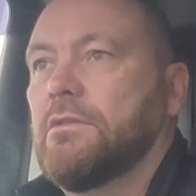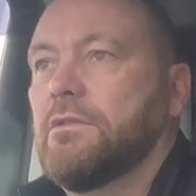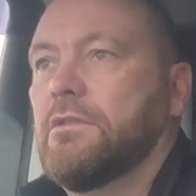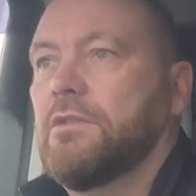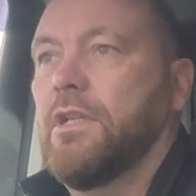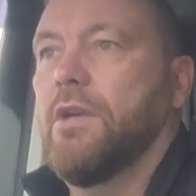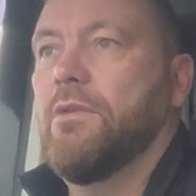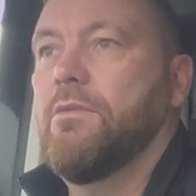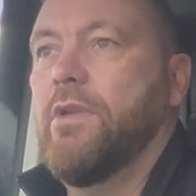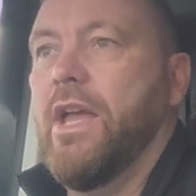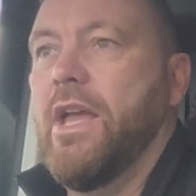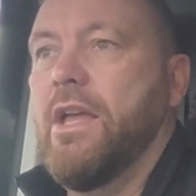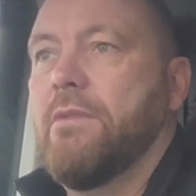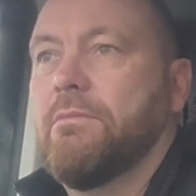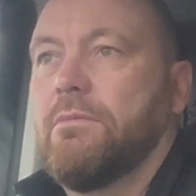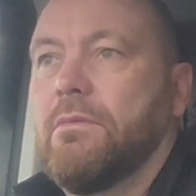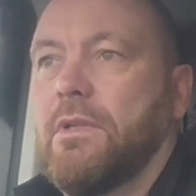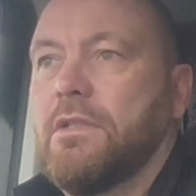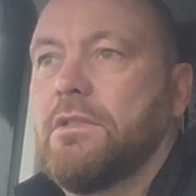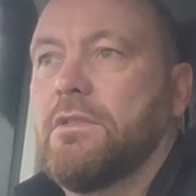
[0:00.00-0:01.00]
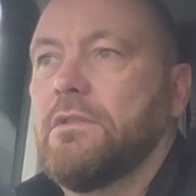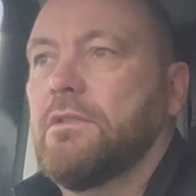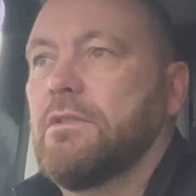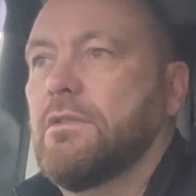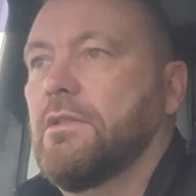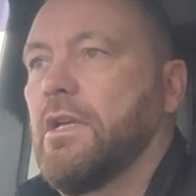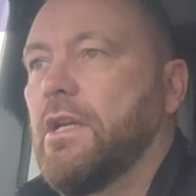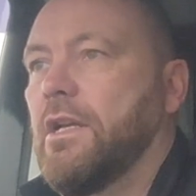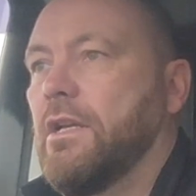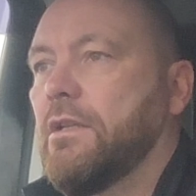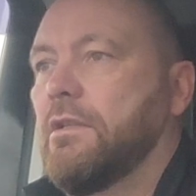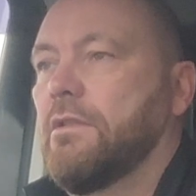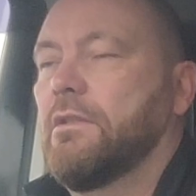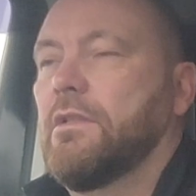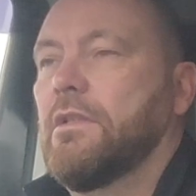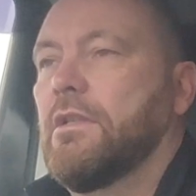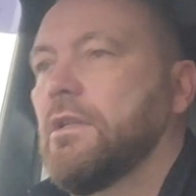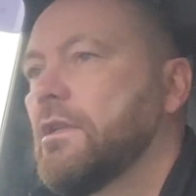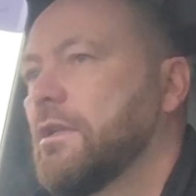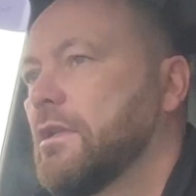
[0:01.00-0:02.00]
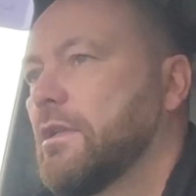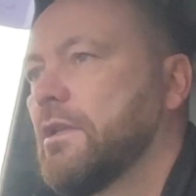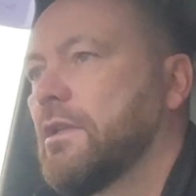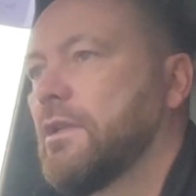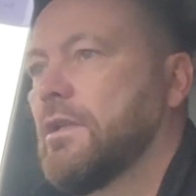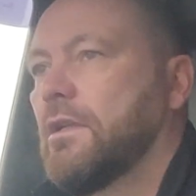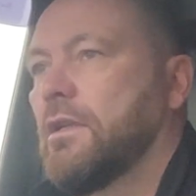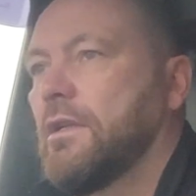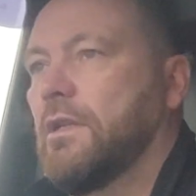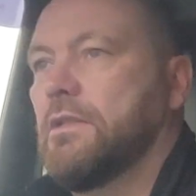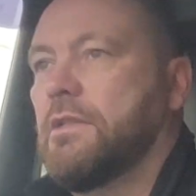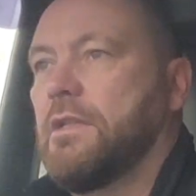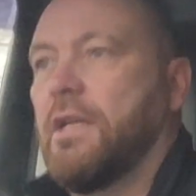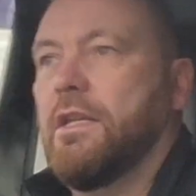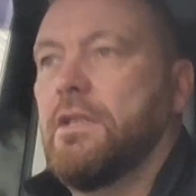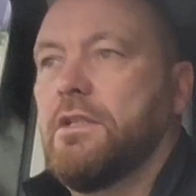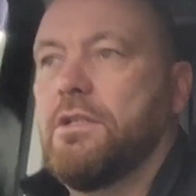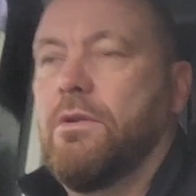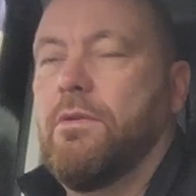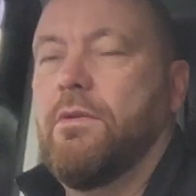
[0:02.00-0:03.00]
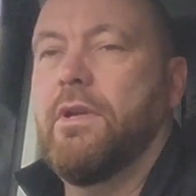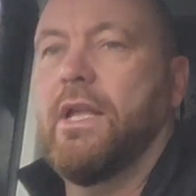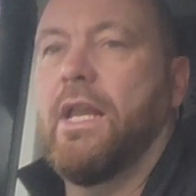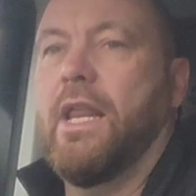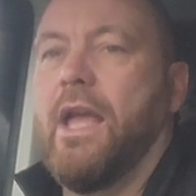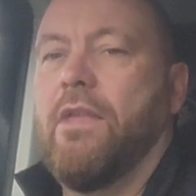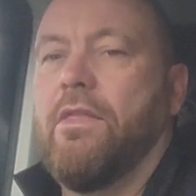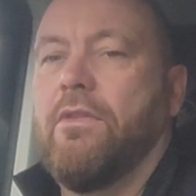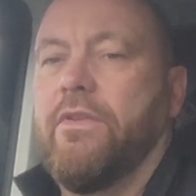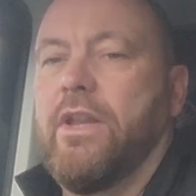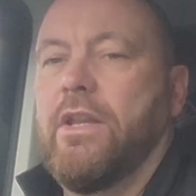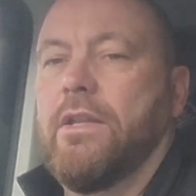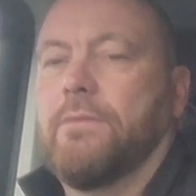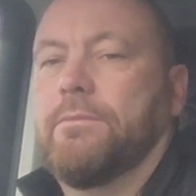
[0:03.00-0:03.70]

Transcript: So yeah, let's get it to her, get it out of the van.